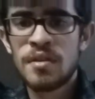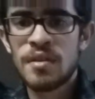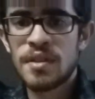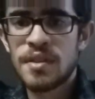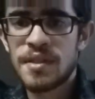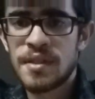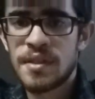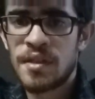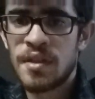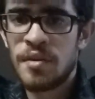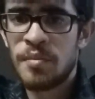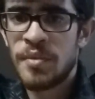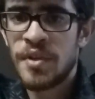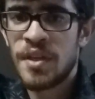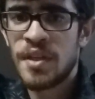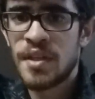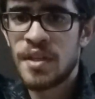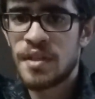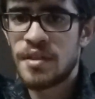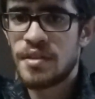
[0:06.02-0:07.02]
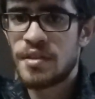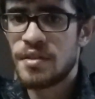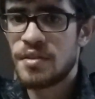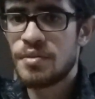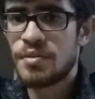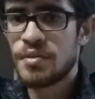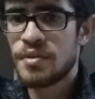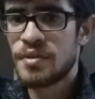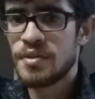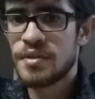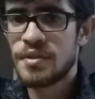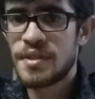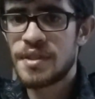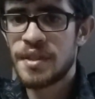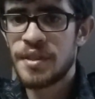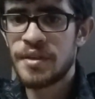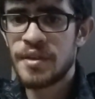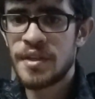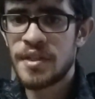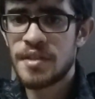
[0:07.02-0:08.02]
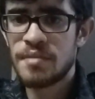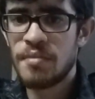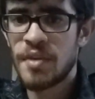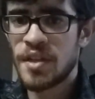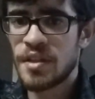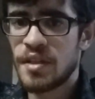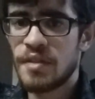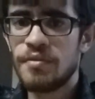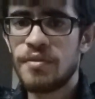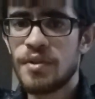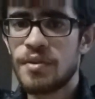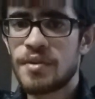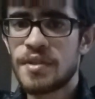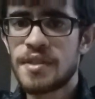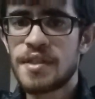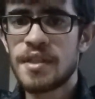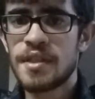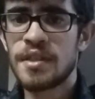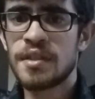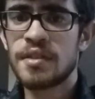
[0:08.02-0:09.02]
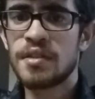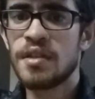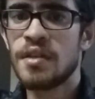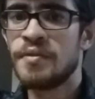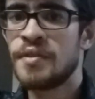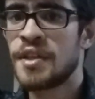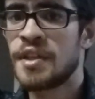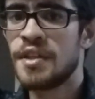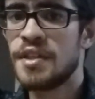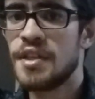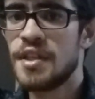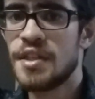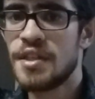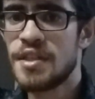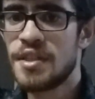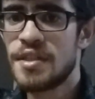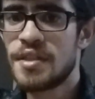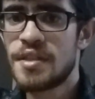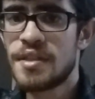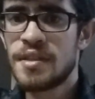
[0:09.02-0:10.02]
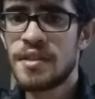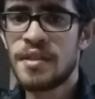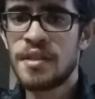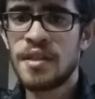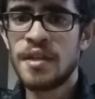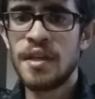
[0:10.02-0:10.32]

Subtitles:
This is going to be a tutorial series mainly focused on gloving and digits,